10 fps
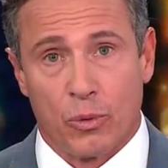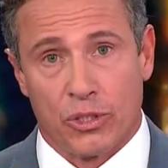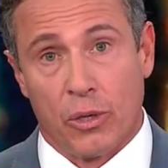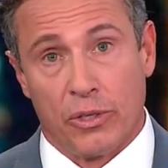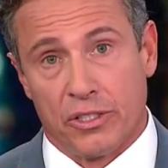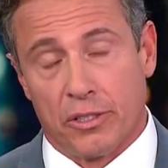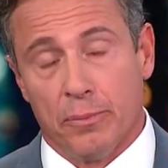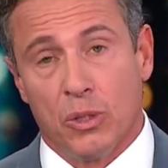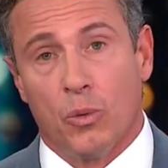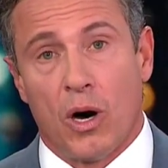was known as the
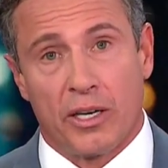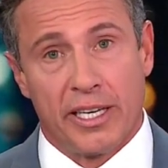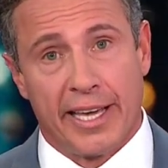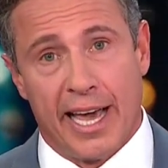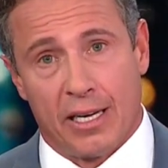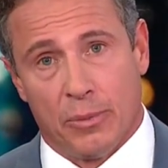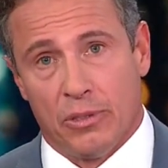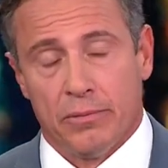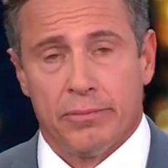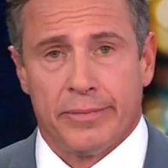Milwaukee Cannibal.
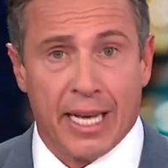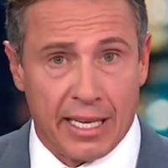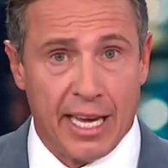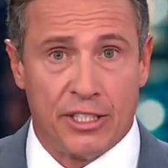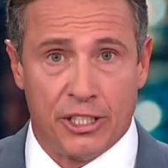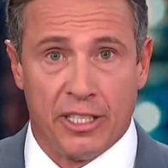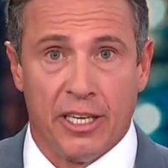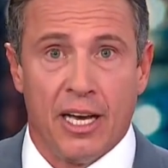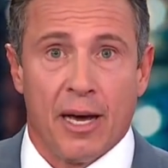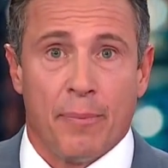Not catchy,
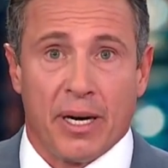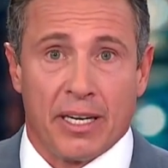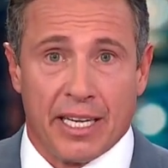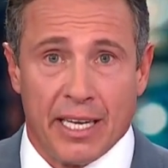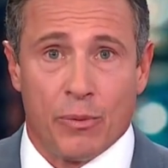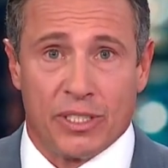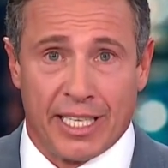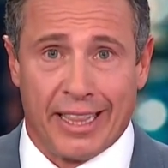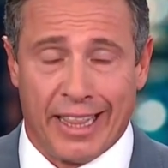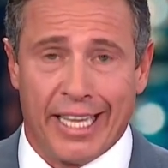but he was a
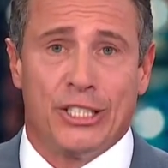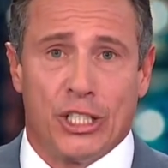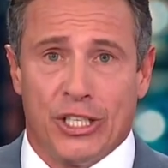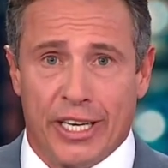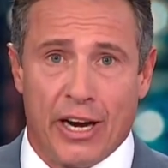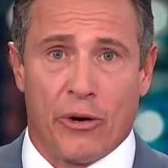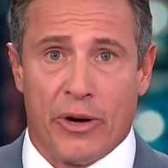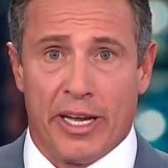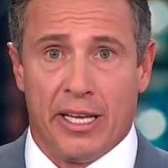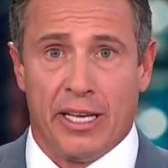
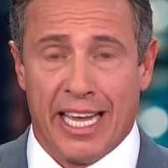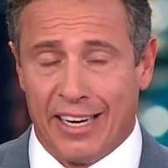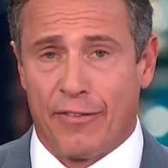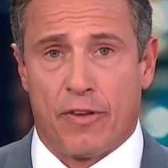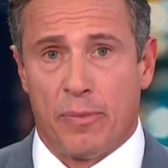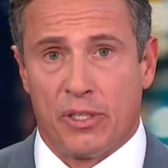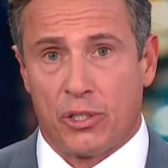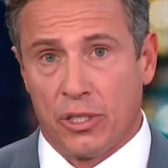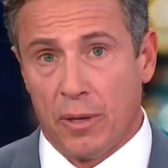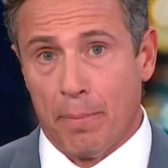legendary,
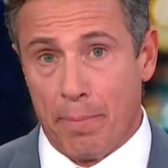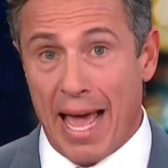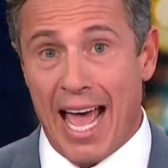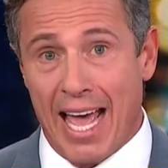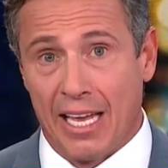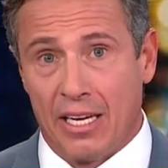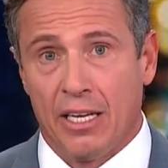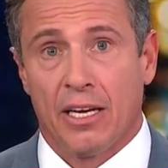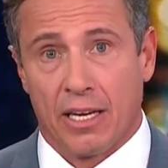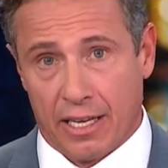infamous, bad
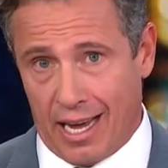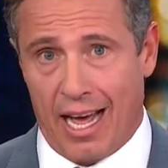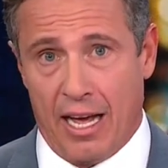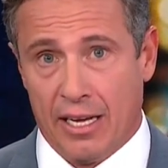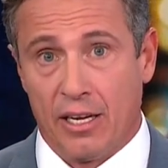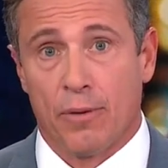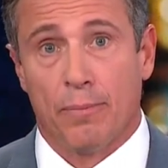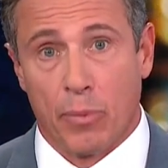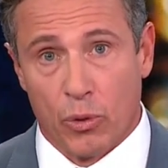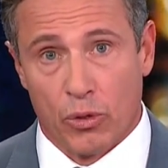guy, a
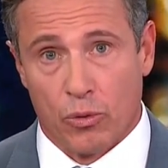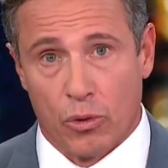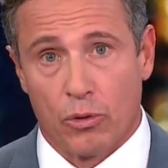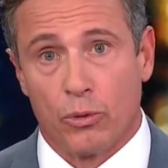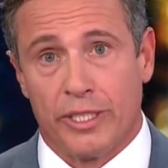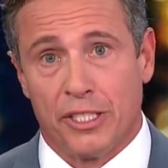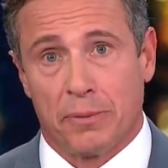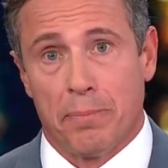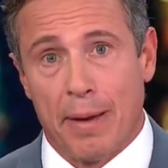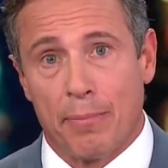murderer who
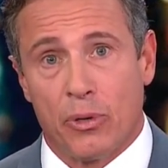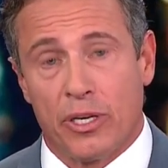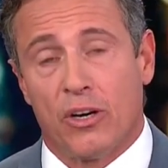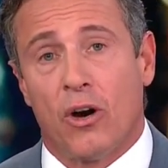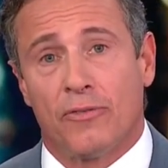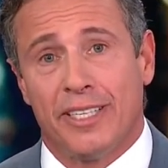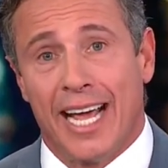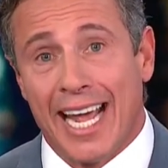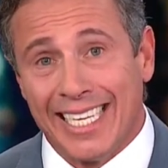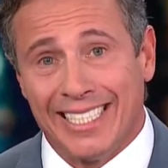dismembered and often
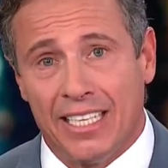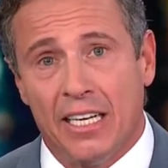ate